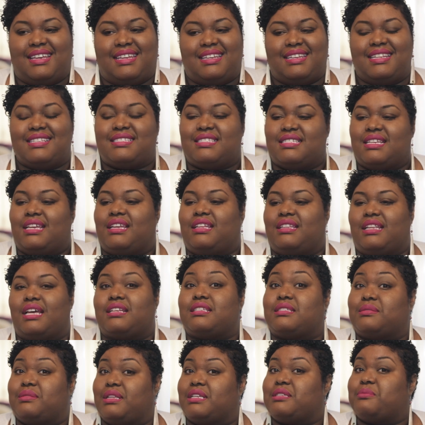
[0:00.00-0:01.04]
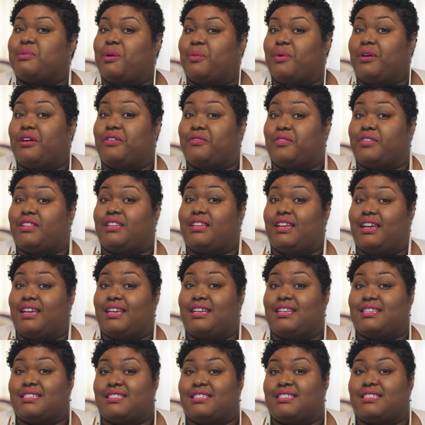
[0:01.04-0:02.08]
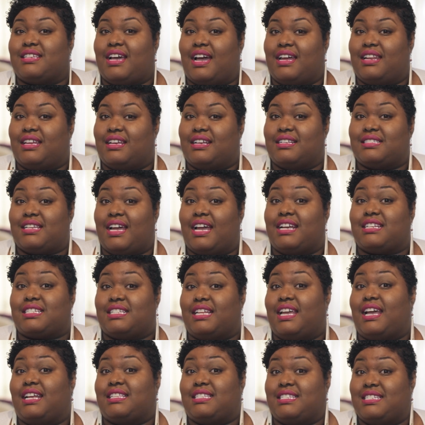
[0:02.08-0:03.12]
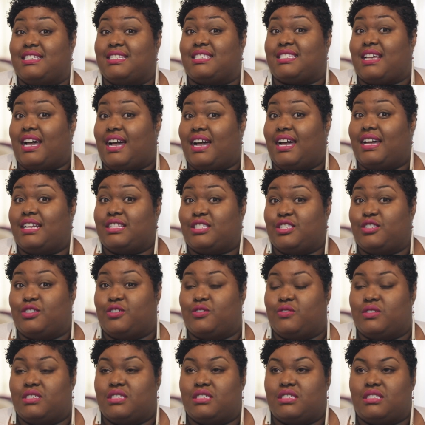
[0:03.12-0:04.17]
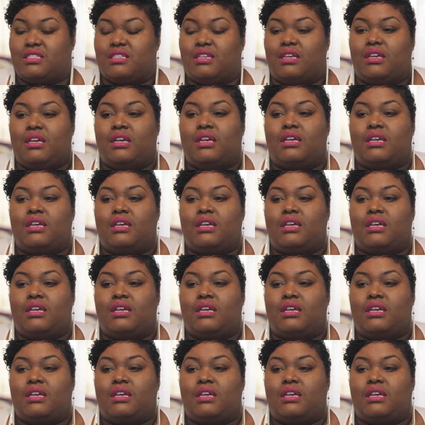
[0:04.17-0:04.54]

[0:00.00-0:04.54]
that's my word for the day, is decided, because I actually had to decide to do this.